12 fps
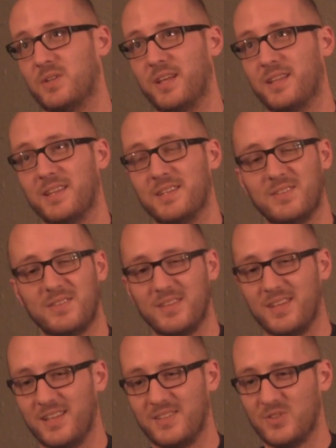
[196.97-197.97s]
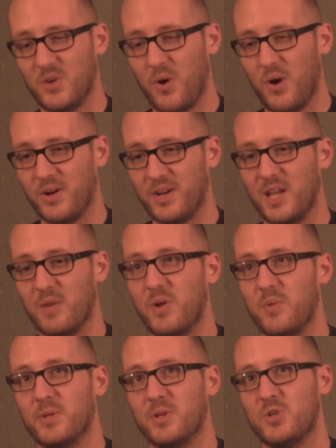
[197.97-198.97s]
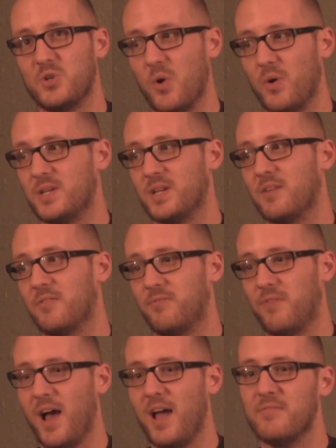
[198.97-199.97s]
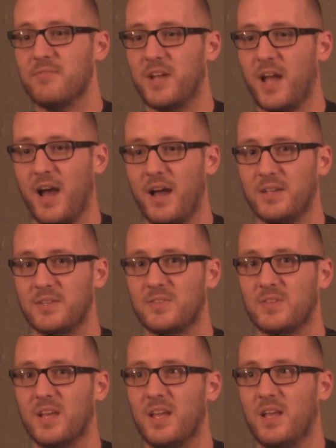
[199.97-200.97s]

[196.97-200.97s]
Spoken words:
Like it's so hard to get people to get 5 guys